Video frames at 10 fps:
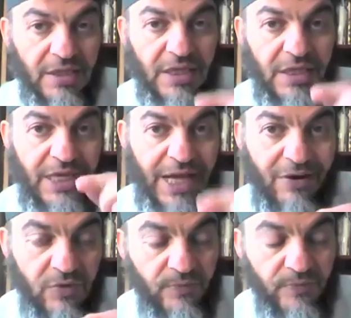
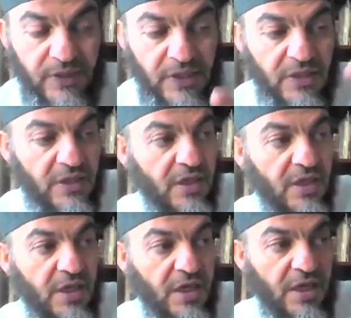Now,
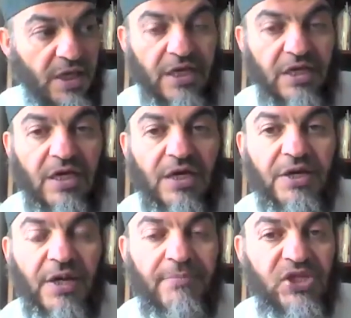in
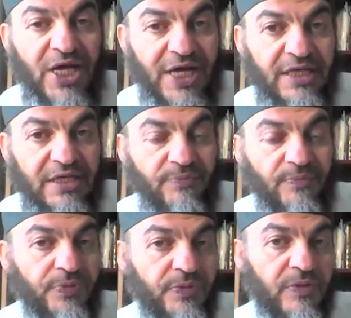Ramadan,
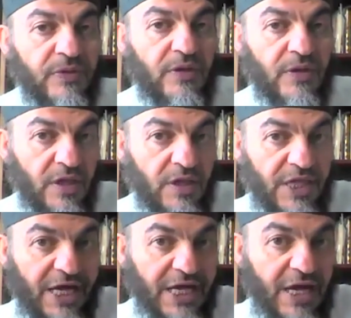
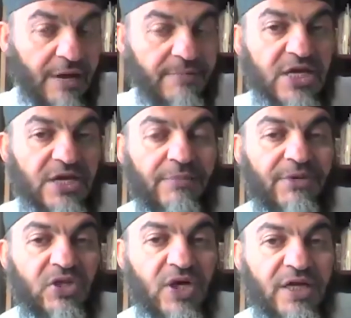the coming
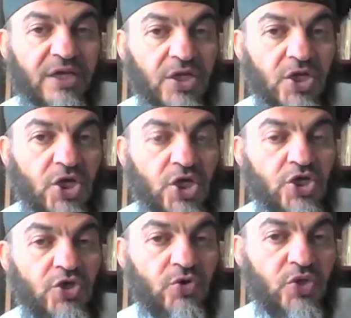Ramadan,
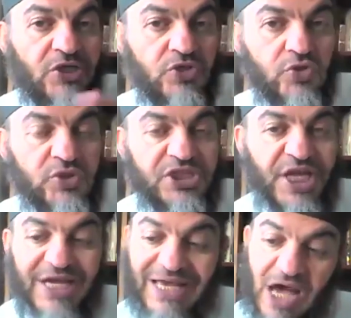you need to
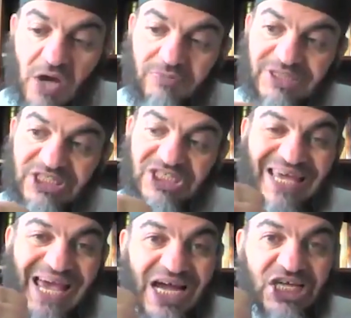check how much
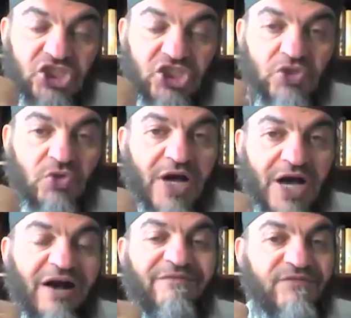cash you have